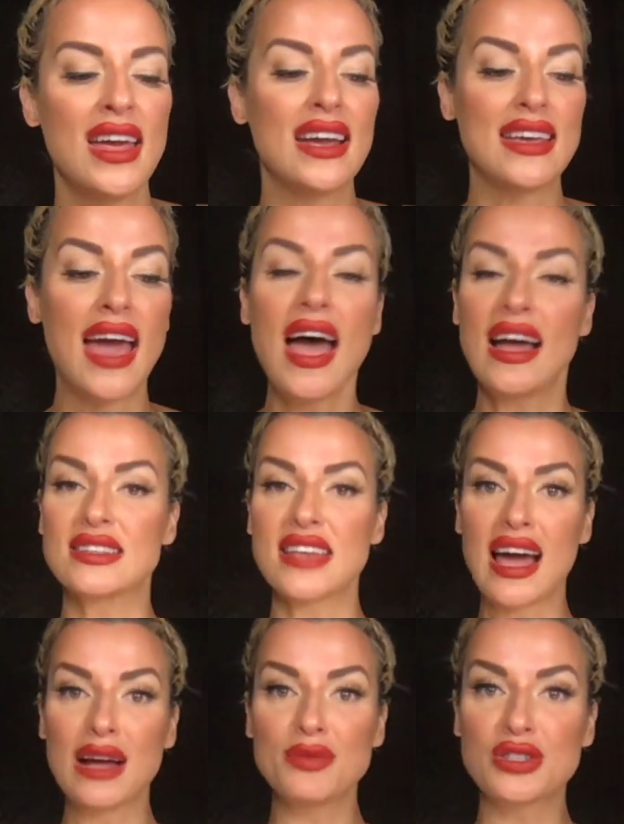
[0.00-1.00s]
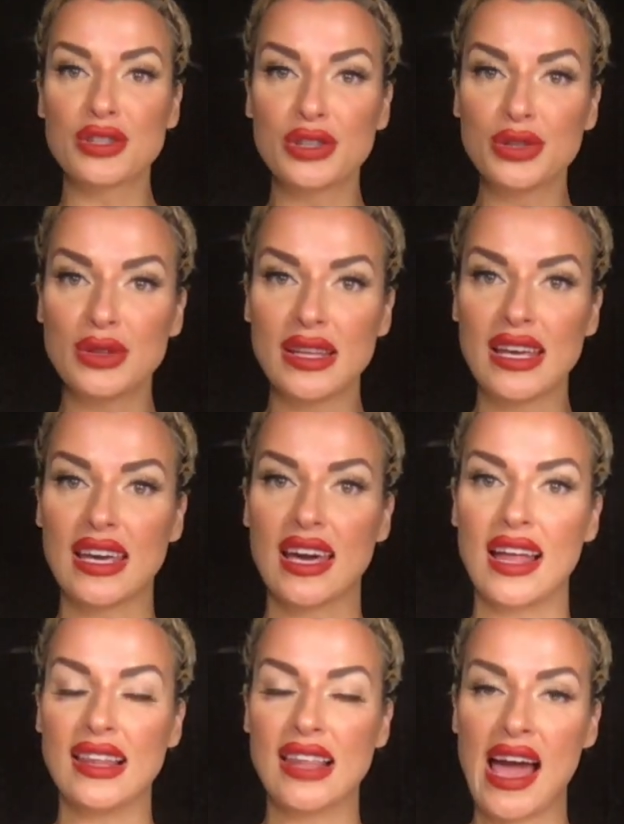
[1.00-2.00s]
Yeah, it's absolutely
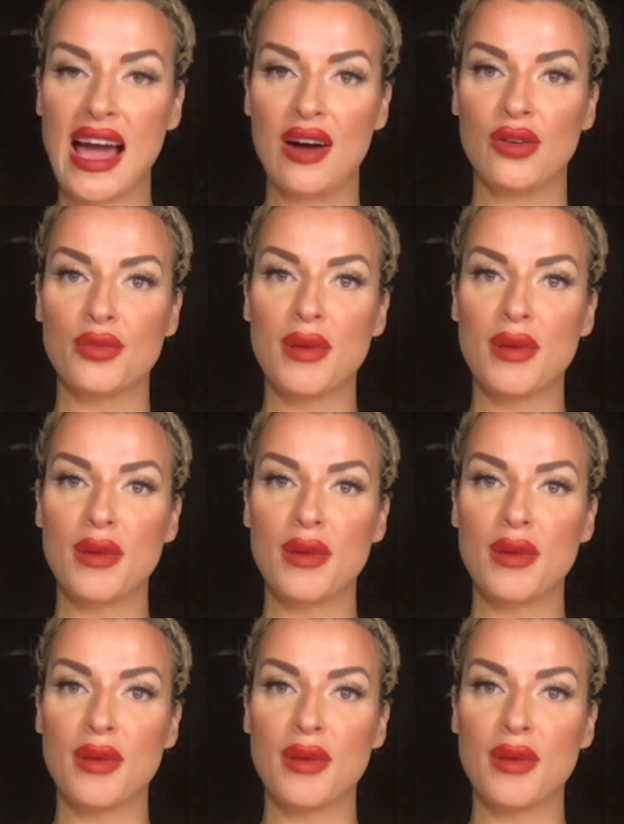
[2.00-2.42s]
allowed.